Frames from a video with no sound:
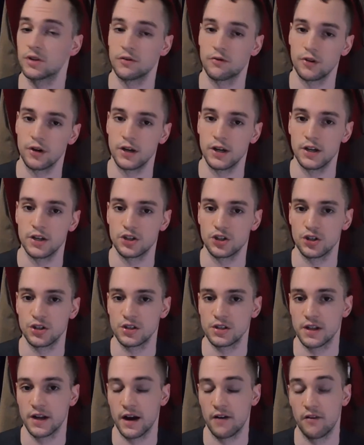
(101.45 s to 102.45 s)
different
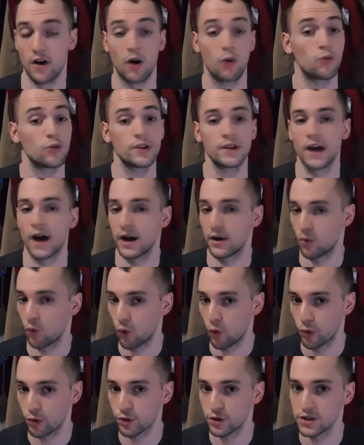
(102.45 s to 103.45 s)
niches that have really high
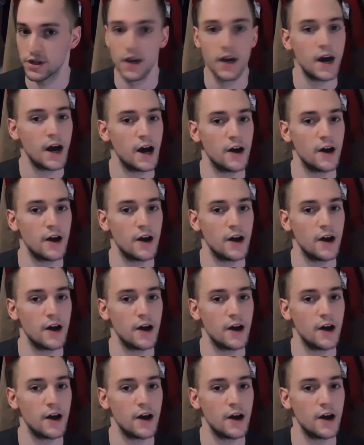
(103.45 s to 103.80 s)
orders